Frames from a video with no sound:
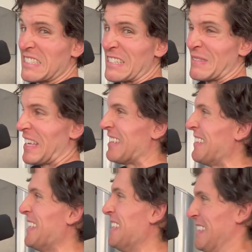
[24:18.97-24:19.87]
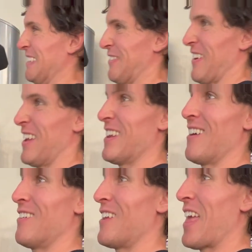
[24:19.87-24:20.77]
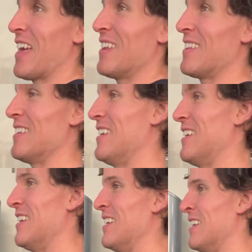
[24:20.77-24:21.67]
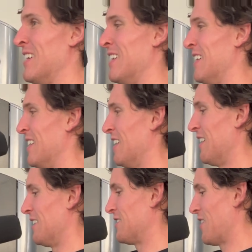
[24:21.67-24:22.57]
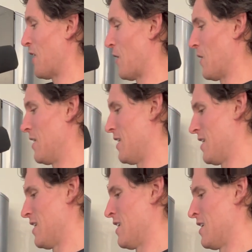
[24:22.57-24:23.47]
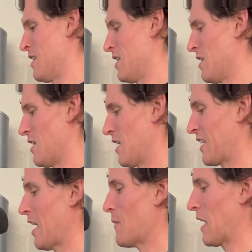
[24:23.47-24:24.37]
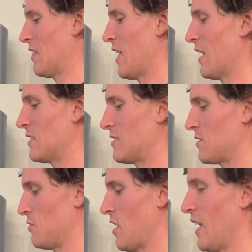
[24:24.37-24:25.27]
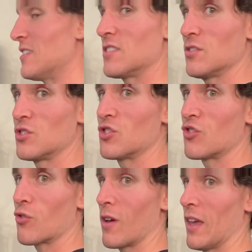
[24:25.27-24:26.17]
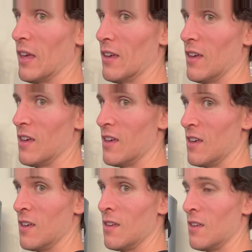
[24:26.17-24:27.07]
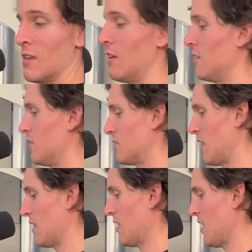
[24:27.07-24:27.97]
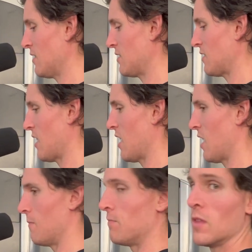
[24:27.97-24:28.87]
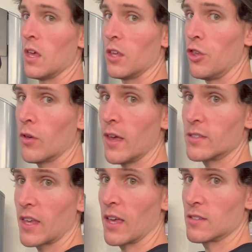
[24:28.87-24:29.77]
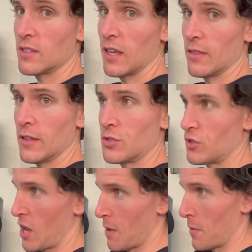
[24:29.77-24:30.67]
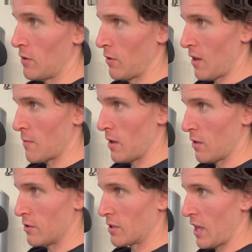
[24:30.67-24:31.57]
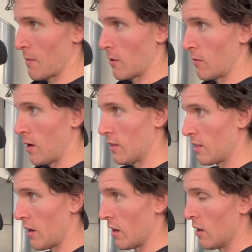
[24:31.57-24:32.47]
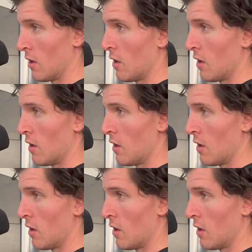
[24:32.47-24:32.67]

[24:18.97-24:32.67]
Maybe we'll find out when I edit. So, got my legs nice and straight, just like this. You guys can't see in this shot, but I do have my other camera right there.